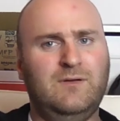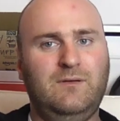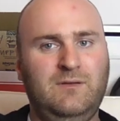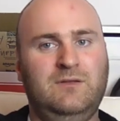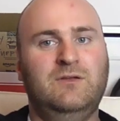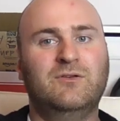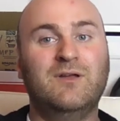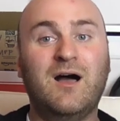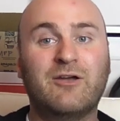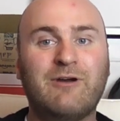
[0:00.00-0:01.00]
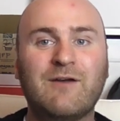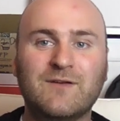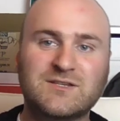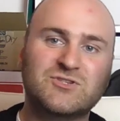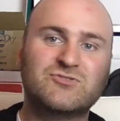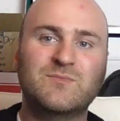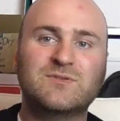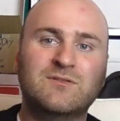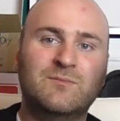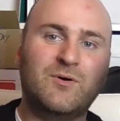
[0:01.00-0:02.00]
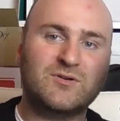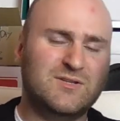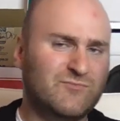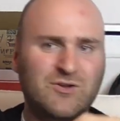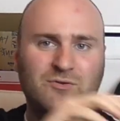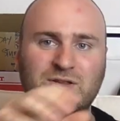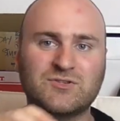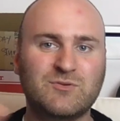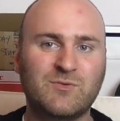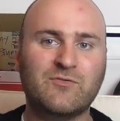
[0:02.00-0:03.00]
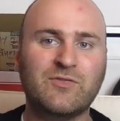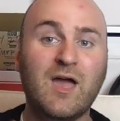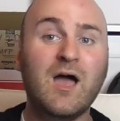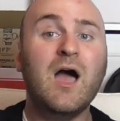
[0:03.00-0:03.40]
good high graphics, and stream it to the box and record it and stream it through there.